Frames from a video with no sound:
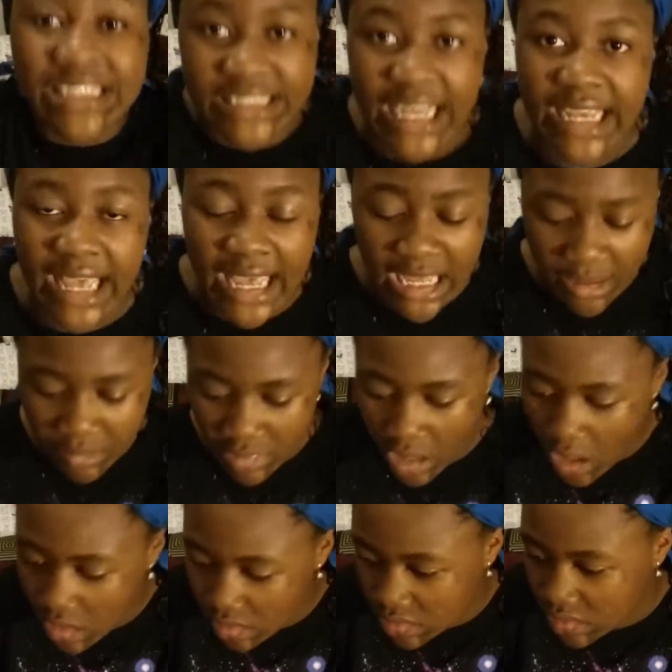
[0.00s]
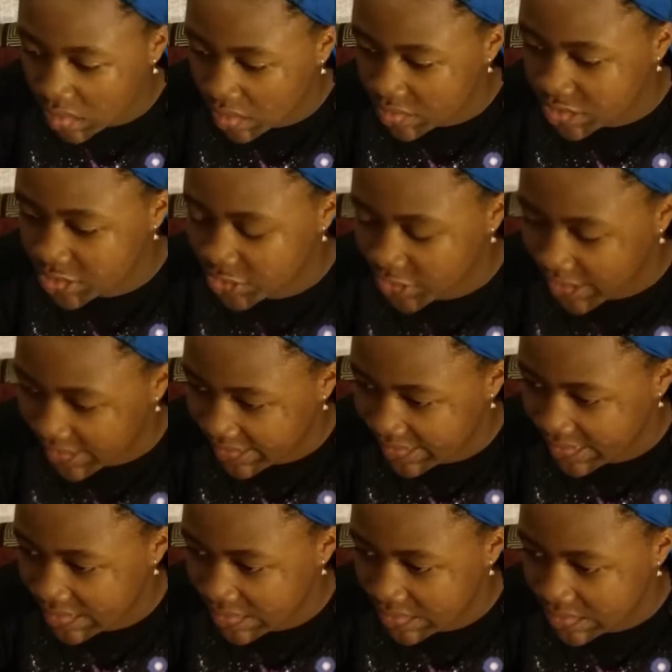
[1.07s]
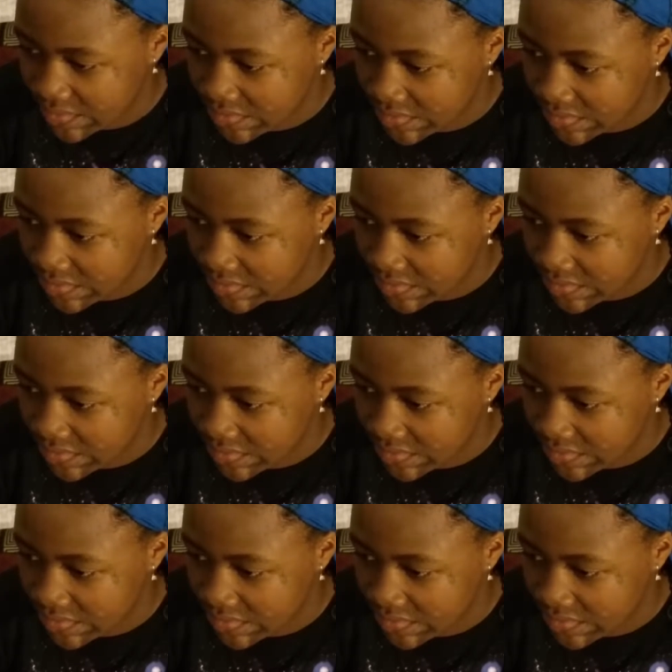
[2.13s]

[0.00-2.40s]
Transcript: JK, I'm not Australian.